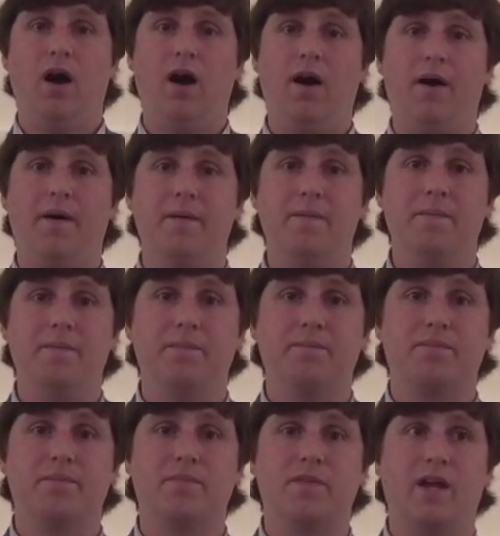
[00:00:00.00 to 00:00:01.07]
Um,
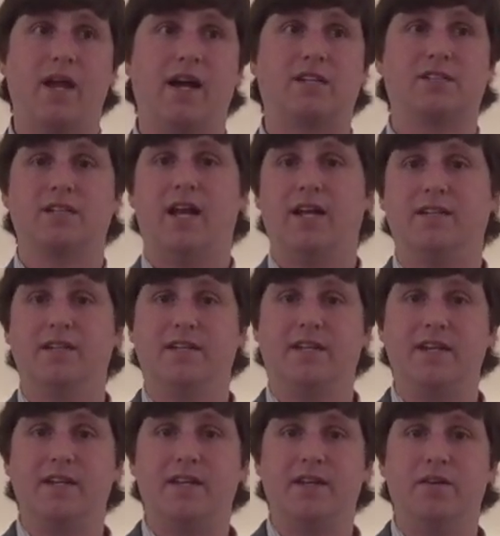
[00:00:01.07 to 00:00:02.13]
they actually had to
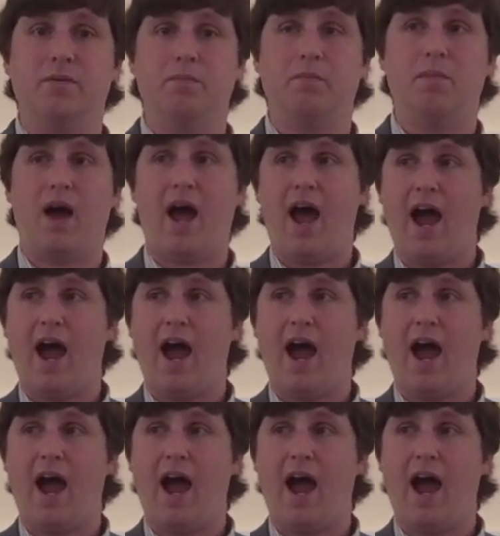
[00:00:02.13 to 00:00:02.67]
get him